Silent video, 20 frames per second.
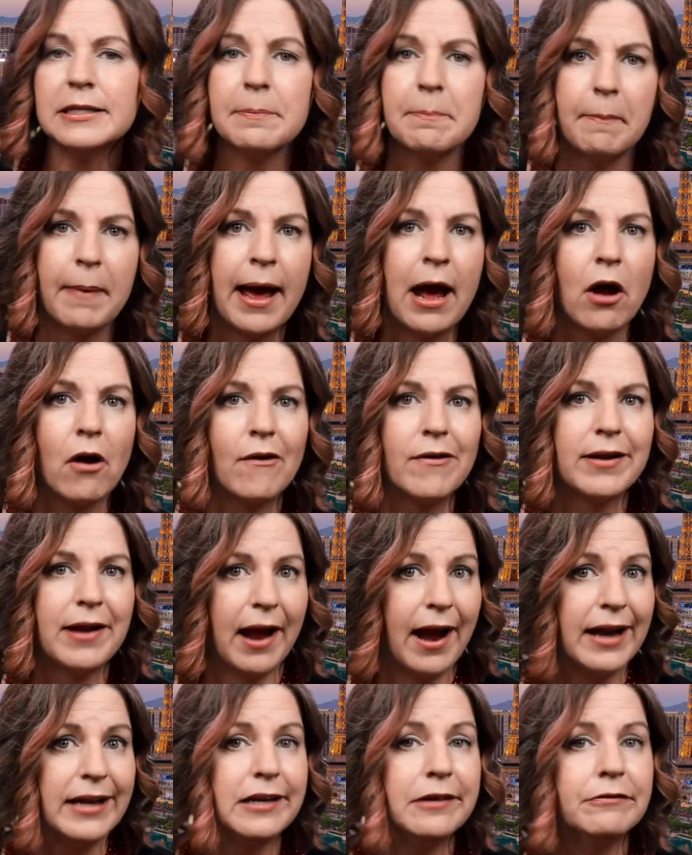is about
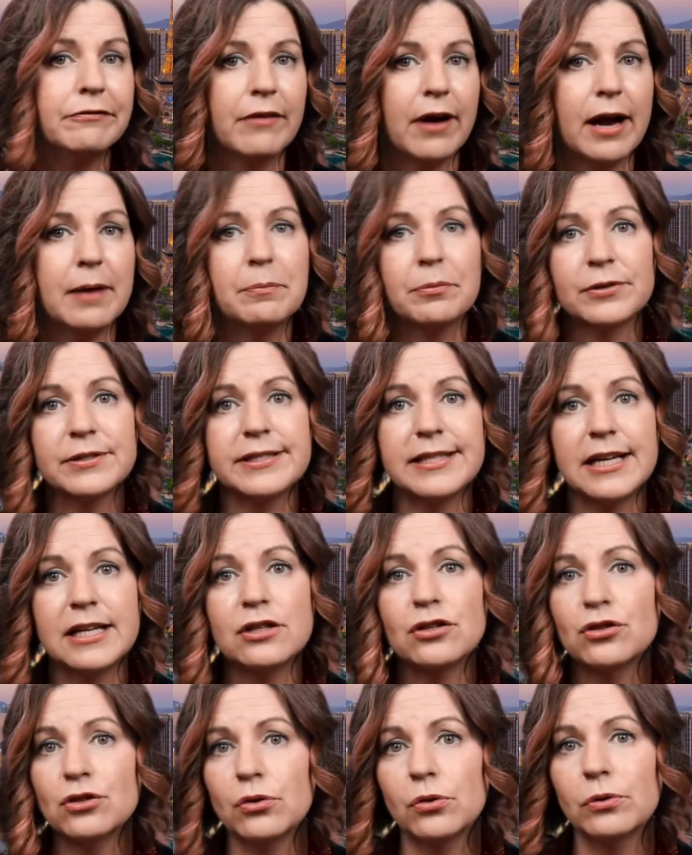
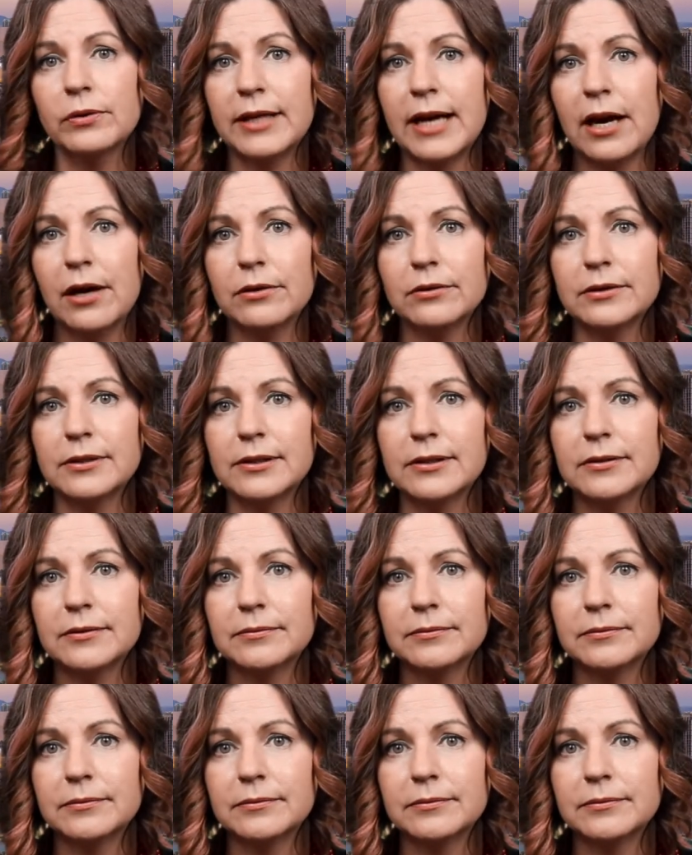95% sold out.